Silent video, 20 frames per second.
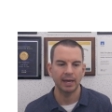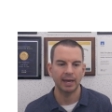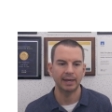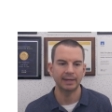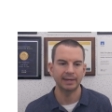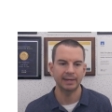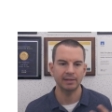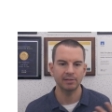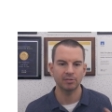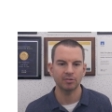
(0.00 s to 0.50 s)

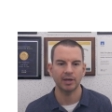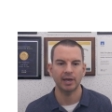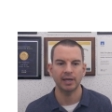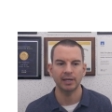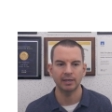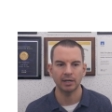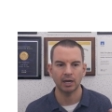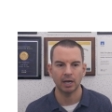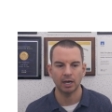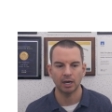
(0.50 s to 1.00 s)
And
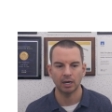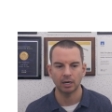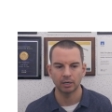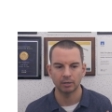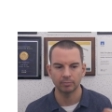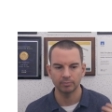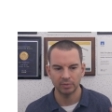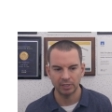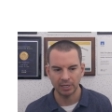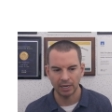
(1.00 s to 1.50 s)
inside
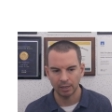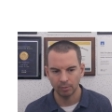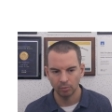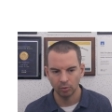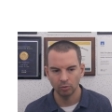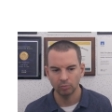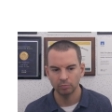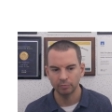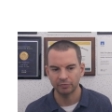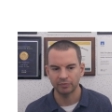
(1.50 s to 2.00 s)
our
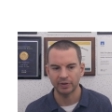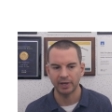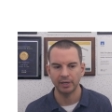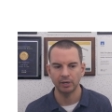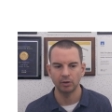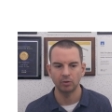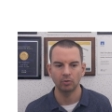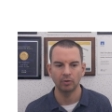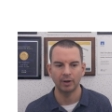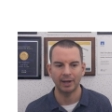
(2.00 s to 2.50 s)
YAML
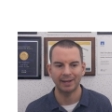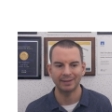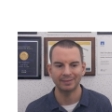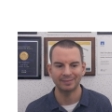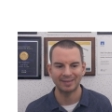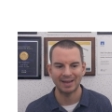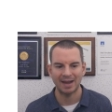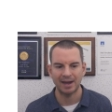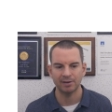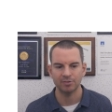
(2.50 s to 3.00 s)
file, a
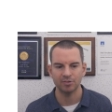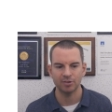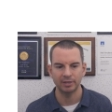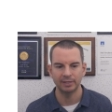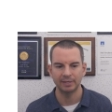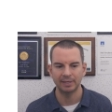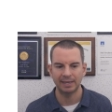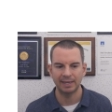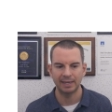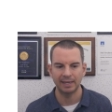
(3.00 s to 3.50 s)
dash
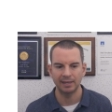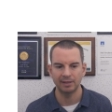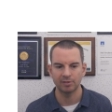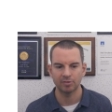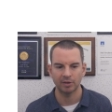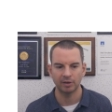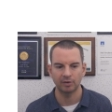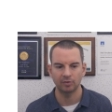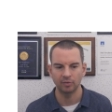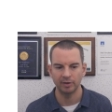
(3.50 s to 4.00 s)

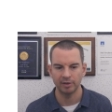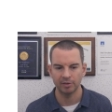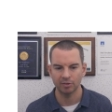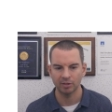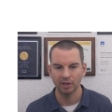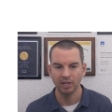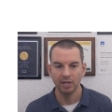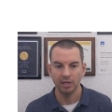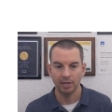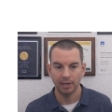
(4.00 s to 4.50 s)
indicates a
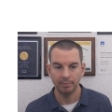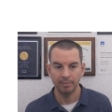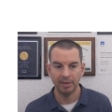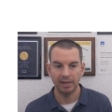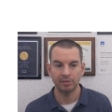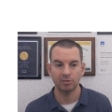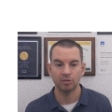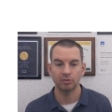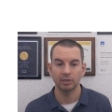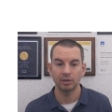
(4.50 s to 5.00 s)
list. I
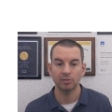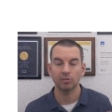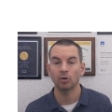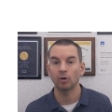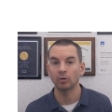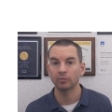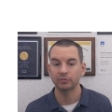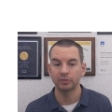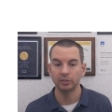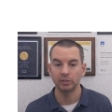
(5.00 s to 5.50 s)
mentioned it's
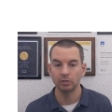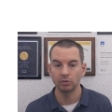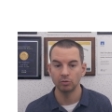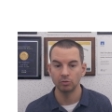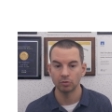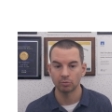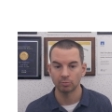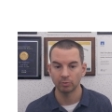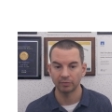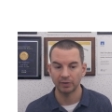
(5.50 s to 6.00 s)
often
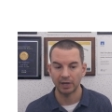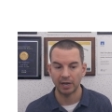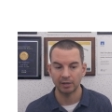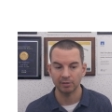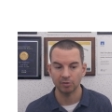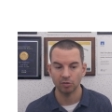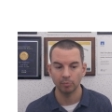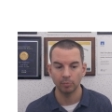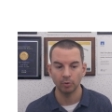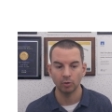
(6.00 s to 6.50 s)
used with
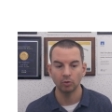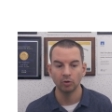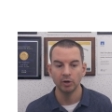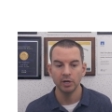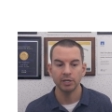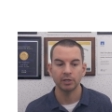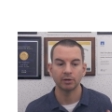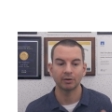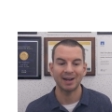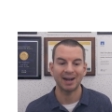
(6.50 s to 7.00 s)
Ansible.
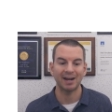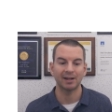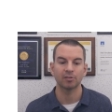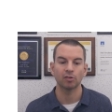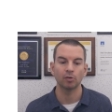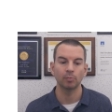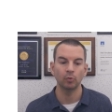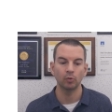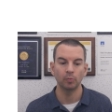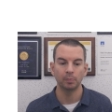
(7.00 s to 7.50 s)
Your
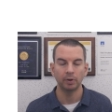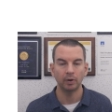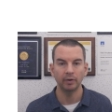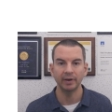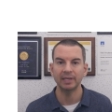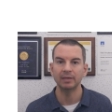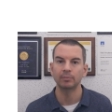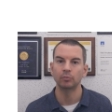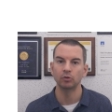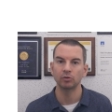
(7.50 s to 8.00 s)
Ansible
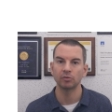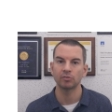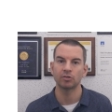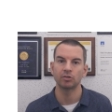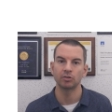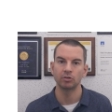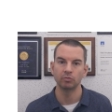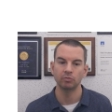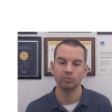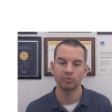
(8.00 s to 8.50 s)
playbooks
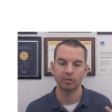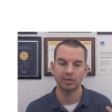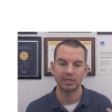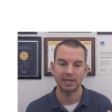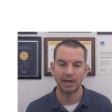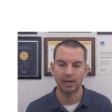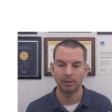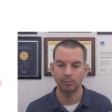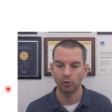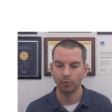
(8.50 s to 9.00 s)
use
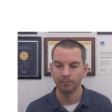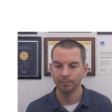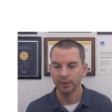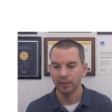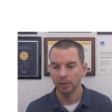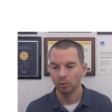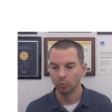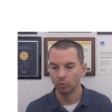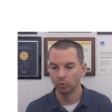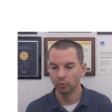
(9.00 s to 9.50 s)
YAML.
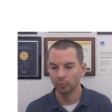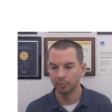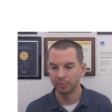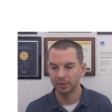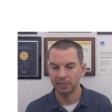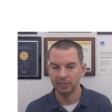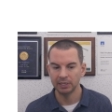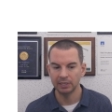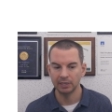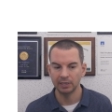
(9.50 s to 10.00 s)
We'll
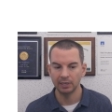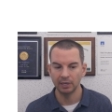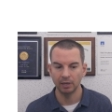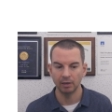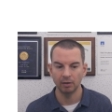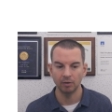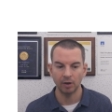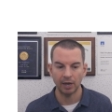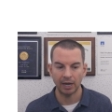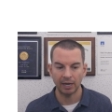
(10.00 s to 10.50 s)
be
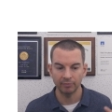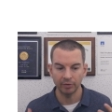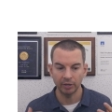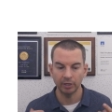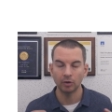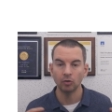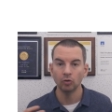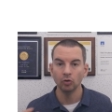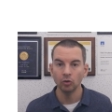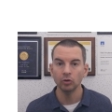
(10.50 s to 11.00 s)
having
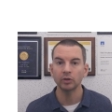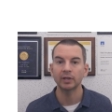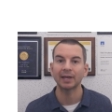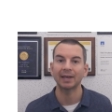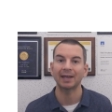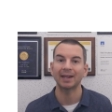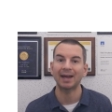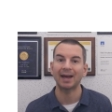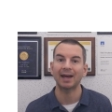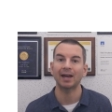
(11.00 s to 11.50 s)
a look
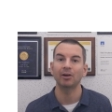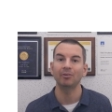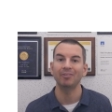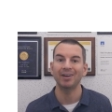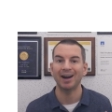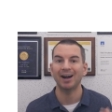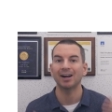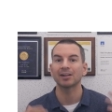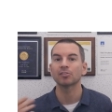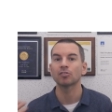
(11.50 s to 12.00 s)
at how
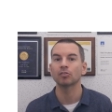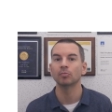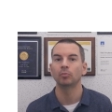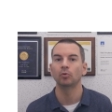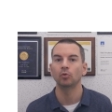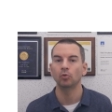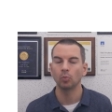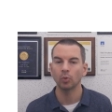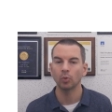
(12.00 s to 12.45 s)
Ansible